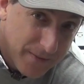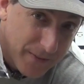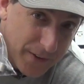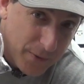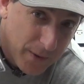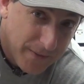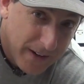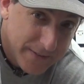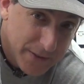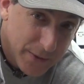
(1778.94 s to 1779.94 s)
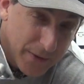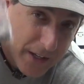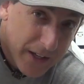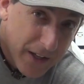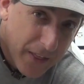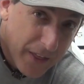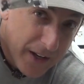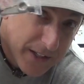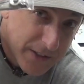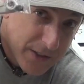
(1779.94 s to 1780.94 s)
the 25 tooth,
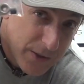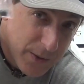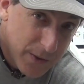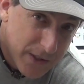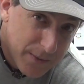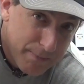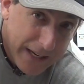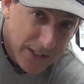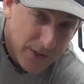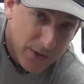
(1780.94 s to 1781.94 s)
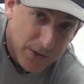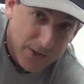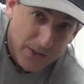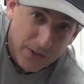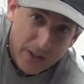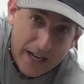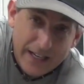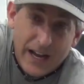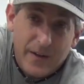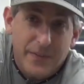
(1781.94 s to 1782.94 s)
the 2 spacers to
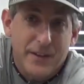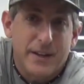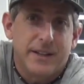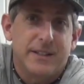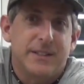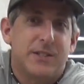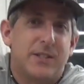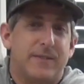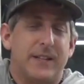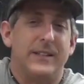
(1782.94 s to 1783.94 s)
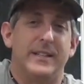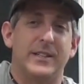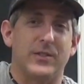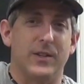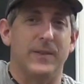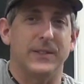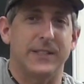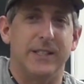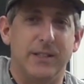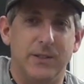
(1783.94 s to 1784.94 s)
lock out the shift and dig servos.
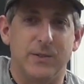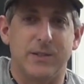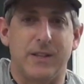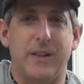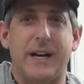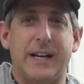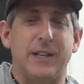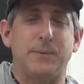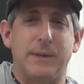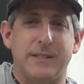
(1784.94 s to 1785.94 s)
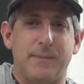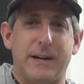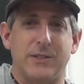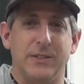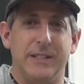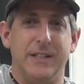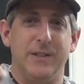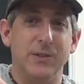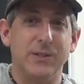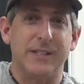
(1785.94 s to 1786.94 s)
Didn't use the lockouts because I'm actually
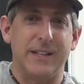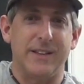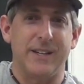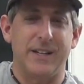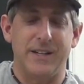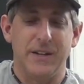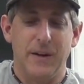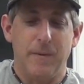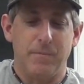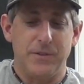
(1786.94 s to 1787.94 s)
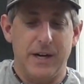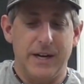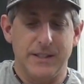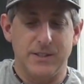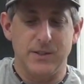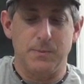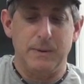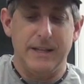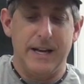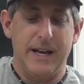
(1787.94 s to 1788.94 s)
using the
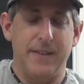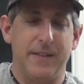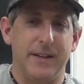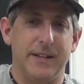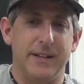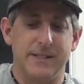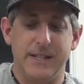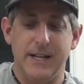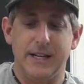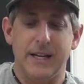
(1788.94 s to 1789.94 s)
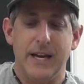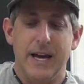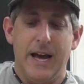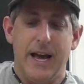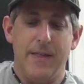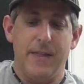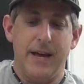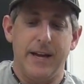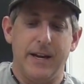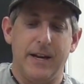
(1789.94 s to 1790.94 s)
2-speed and the dig, and
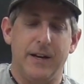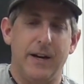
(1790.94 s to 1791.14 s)
then